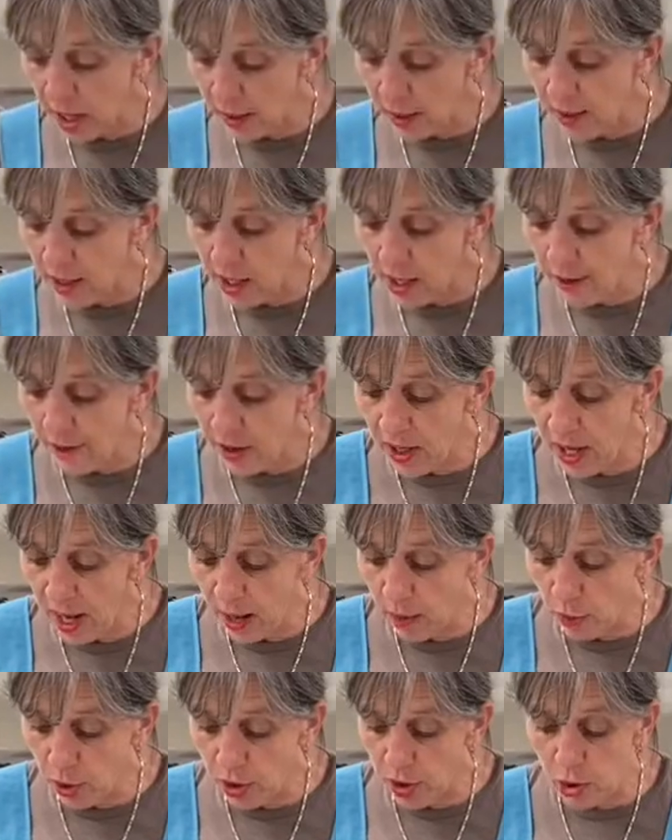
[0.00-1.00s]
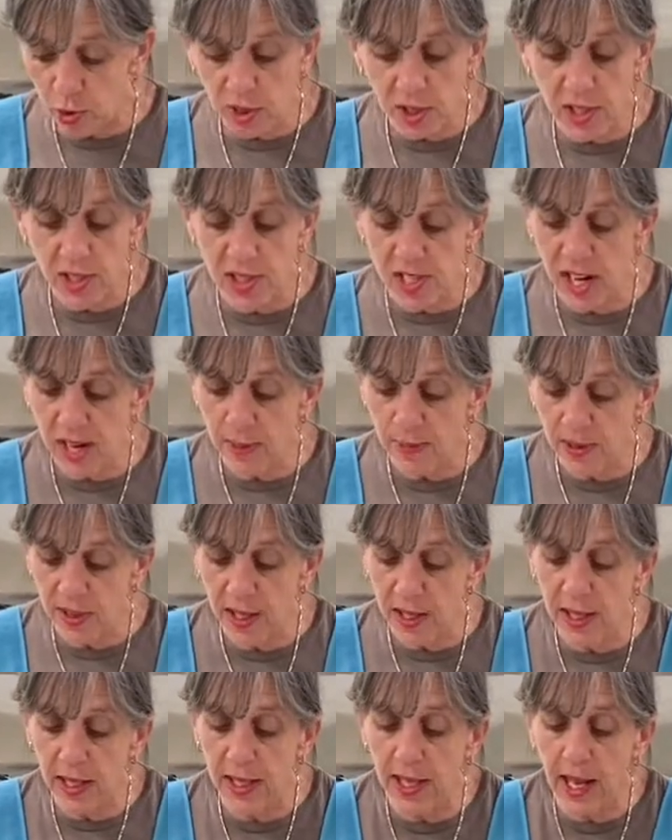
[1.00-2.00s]
of the oven, and we're doing the same thing
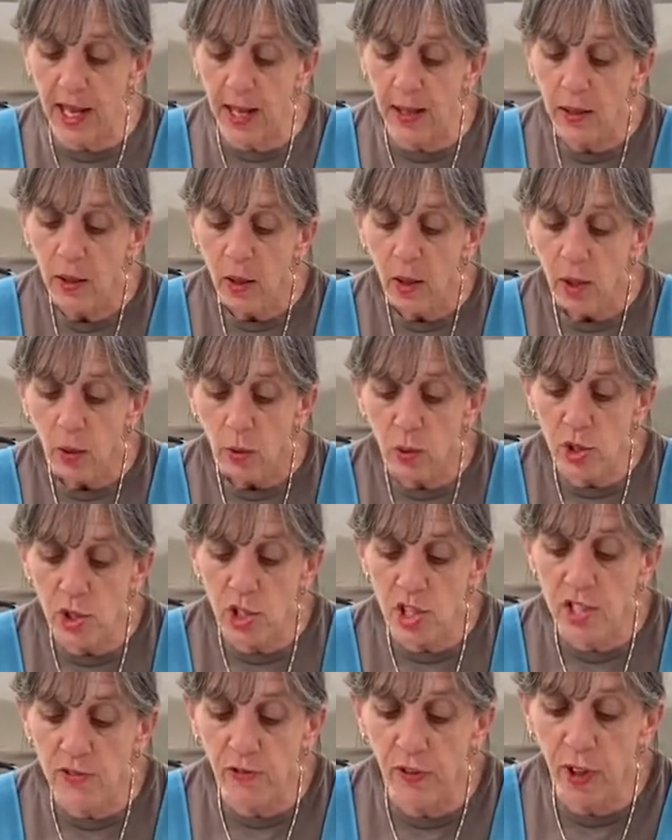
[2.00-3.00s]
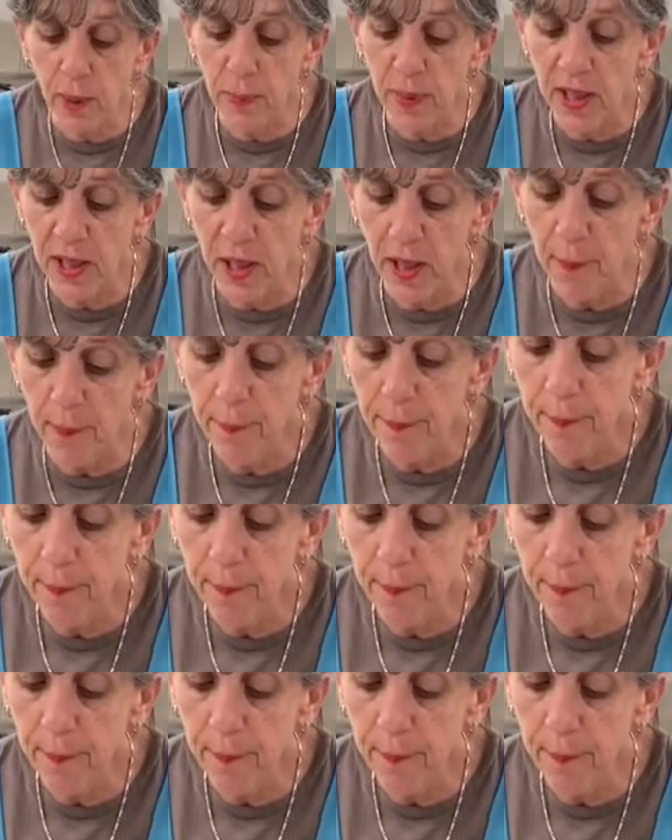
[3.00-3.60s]
again. We're just flipping them,